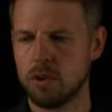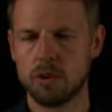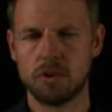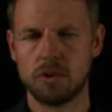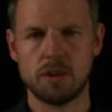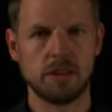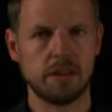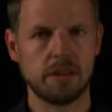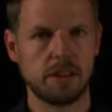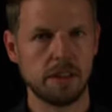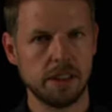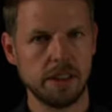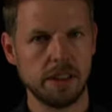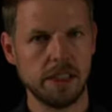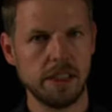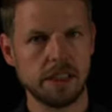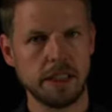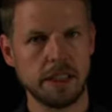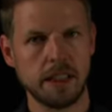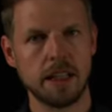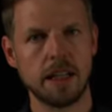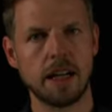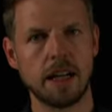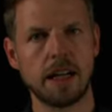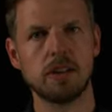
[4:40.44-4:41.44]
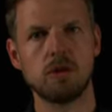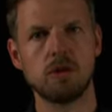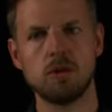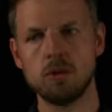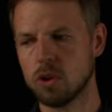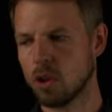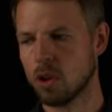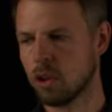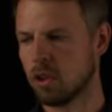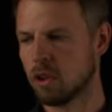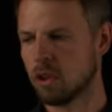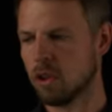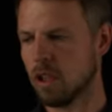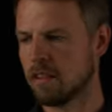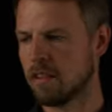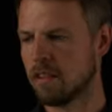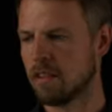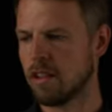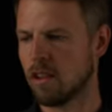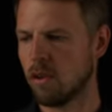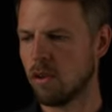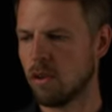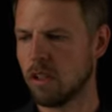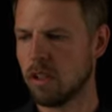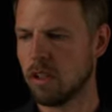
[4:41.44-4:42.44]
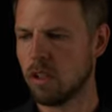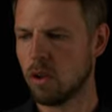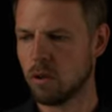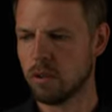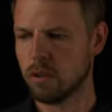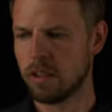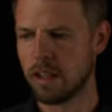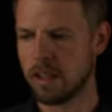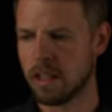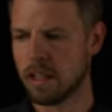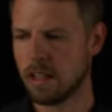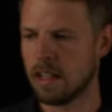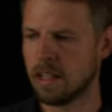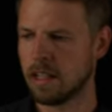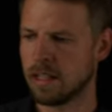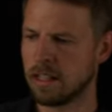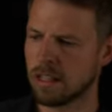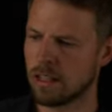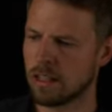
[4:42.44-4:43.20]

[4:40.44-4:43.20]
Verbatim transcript: this in detail. I do not necessarily know the analytical